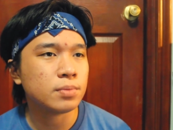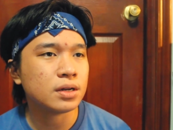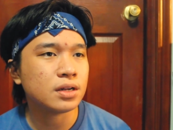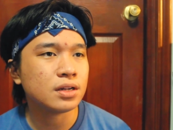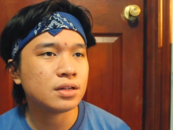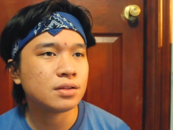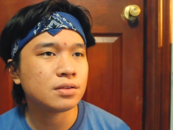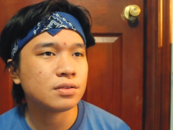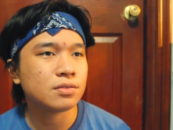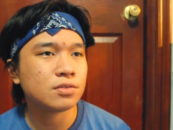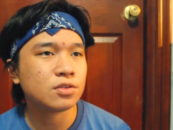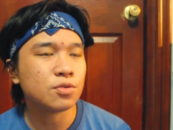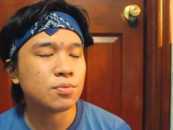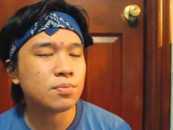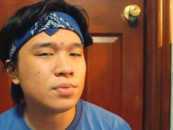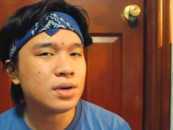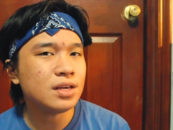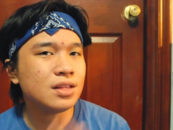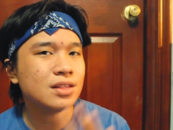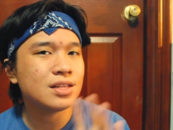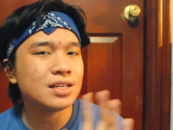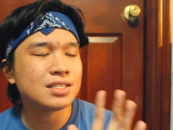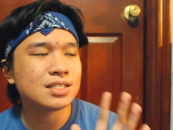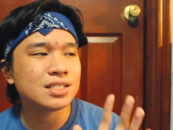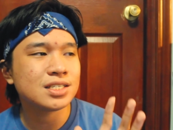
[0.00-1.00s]
but to
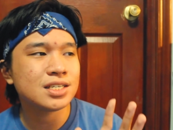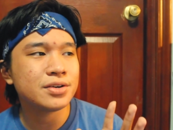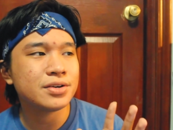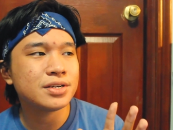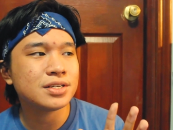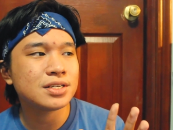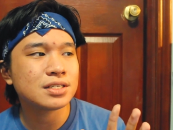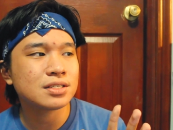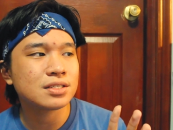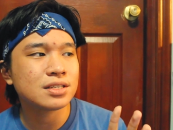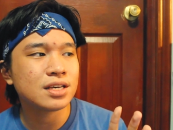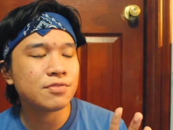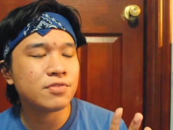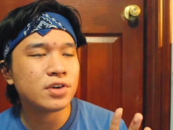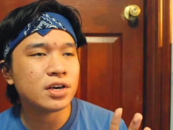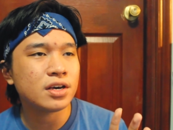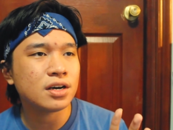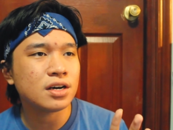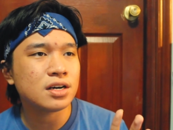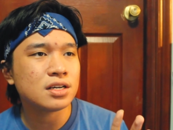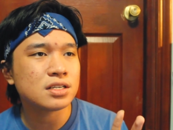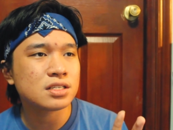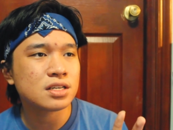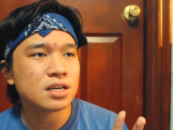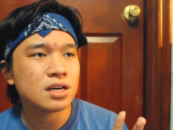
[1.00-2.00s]
me this series is
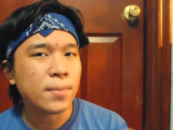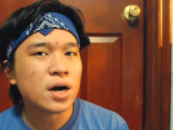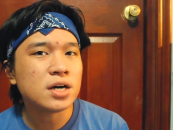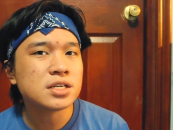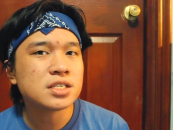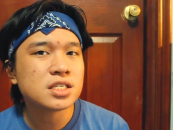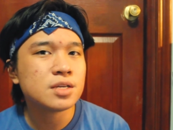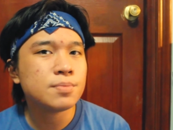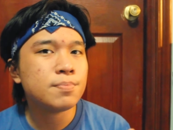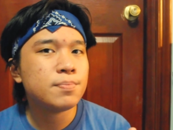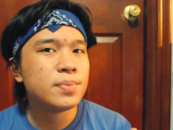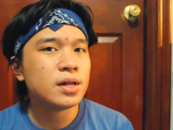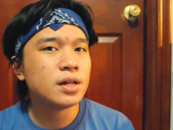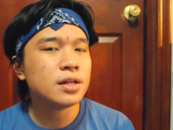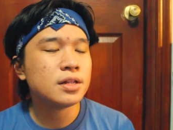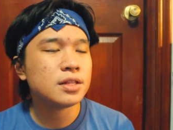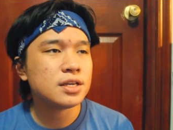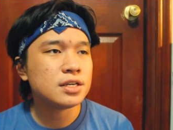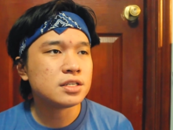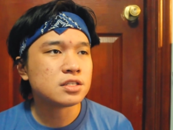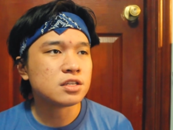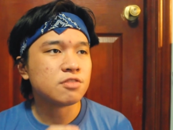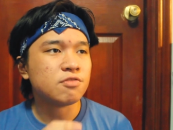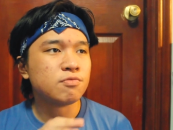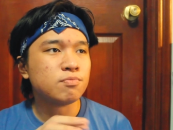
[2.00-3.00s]
giving us
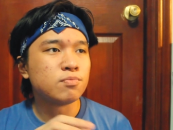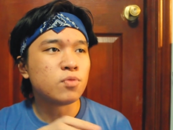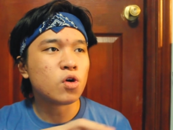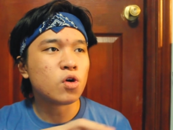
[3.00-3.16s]
possibilities of